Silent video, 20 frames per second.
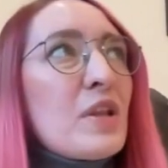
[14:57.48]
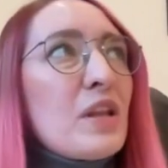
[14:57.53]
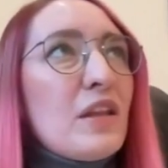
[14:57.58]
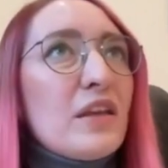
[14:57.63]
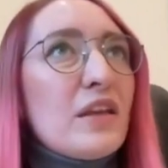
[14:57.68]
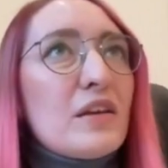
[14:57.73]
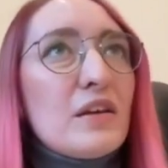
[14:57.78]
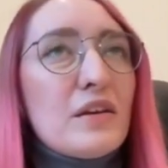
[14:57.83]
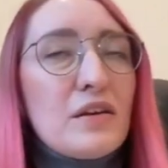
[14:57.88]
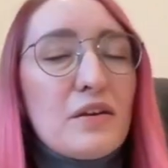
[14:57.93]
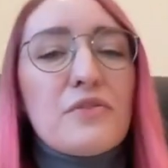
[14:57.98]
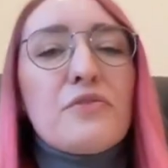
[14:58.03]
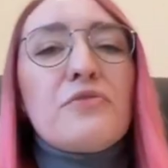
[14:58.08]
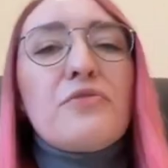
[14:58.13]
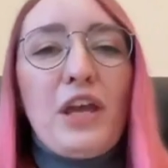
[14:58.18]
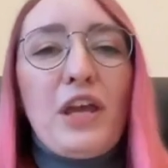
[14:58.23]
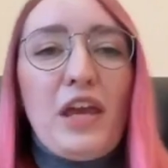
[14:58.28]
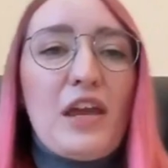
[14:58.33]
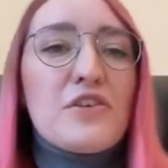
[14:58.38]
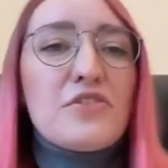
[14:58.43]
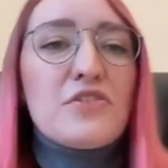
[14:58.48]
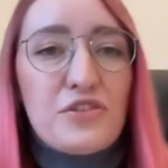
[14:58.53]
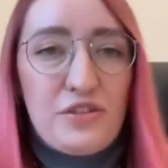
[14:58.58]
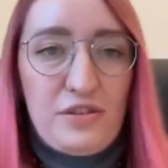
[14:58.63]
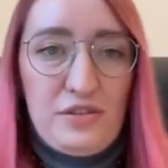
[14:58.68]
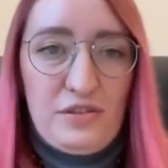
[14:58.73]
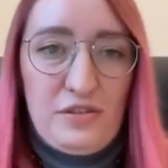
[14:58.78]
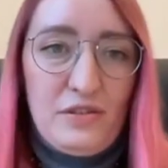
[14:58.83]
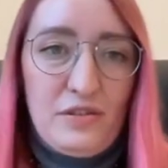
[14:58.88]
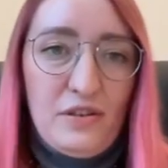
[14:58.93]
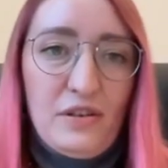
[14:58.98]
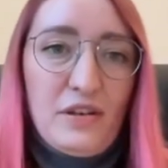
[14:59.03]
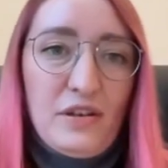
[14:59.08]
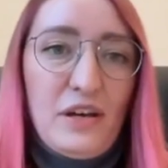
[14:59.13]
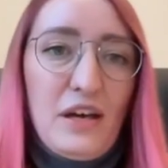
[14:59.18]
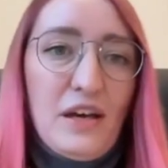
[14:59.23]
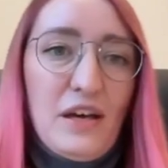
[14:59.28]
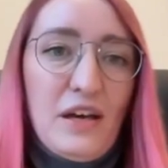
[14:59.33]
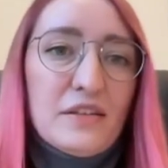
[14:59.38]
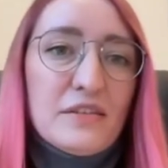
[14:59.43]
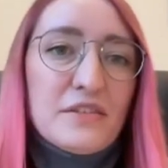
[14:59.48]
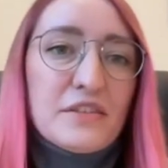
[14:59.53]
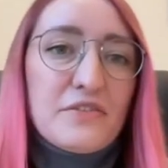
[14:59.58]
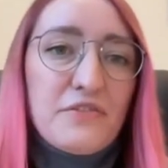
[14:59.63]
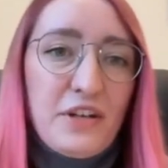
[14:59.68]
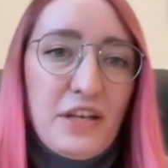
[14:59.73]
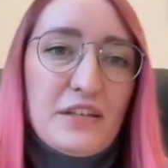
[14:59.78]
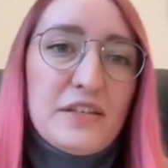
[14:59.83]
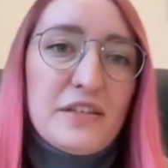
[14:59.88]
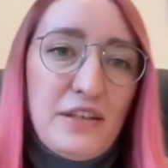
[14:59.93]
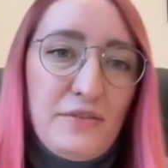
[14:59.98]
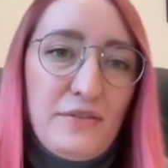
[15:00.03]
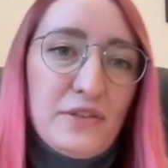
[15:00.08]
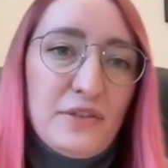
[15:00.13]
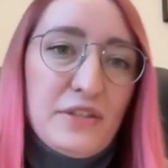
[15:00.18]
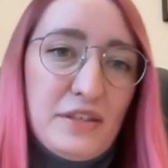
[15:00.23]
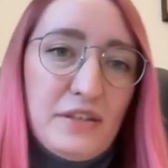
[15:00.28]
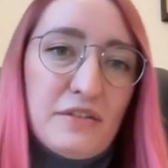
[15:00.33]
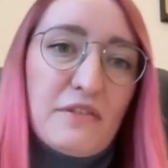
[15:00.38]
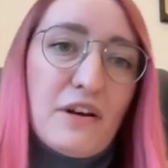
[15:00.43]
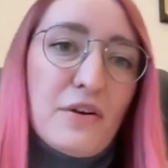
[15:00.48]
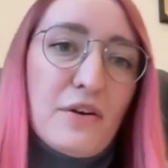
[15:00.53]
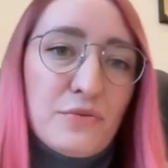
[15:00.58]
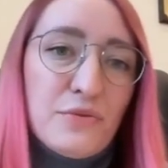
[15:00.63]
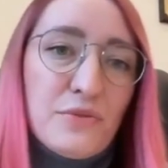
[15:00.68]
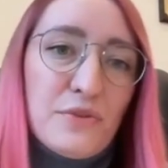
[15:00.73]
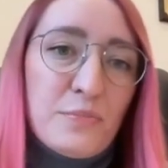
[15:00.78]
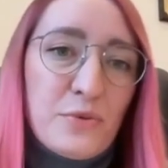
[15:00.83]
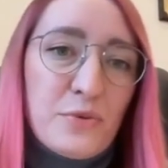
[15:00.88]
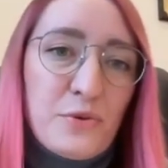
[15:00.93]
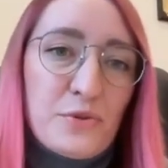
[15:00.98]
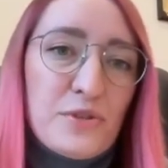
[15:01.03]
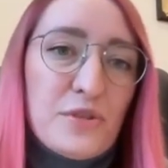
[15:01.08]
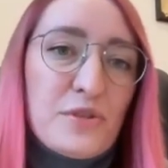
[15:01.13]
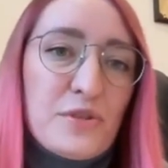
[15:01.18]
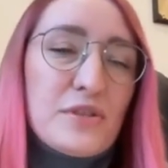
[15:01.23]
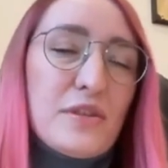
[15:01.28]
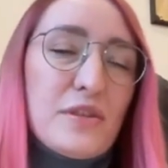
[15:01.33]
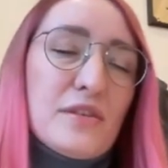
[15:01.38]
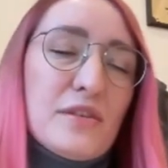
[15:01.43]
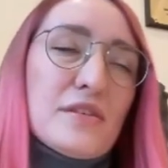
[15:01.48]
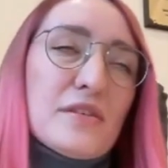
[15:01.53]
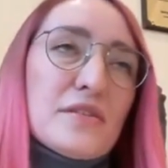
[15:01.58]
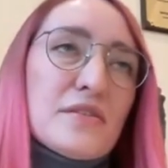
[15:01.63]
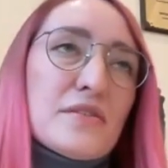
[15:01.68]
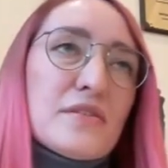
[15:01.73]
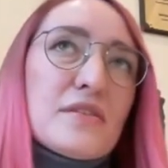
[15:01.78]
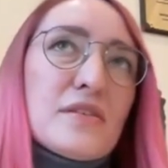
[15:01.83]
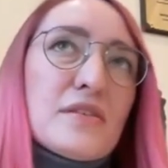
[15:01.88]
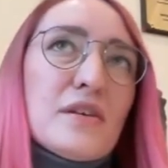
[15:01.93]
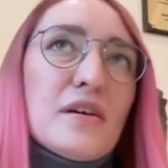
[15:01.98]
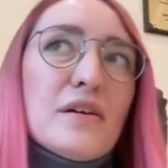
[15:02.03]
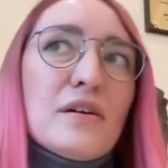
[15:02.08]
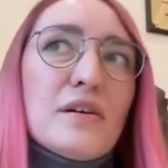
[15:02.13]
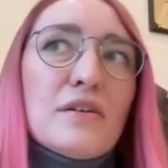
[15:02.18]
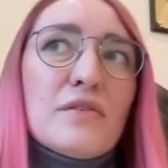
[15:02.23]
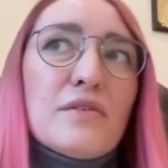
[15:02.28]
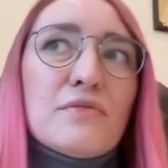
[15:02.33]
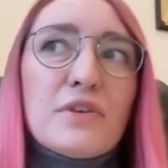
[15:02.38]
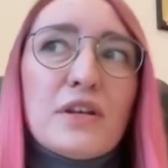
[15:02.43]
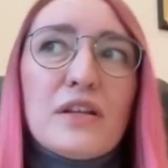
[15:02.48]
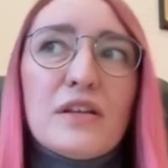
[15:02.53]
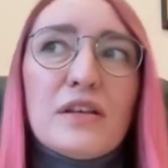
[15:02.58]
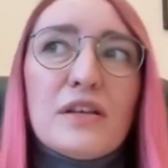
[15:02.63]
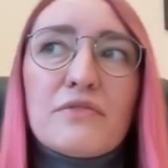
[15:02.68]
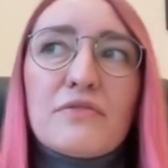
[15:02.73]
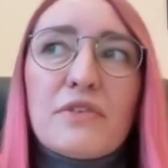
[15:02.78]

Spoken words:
like creation and creativity around the process. This is really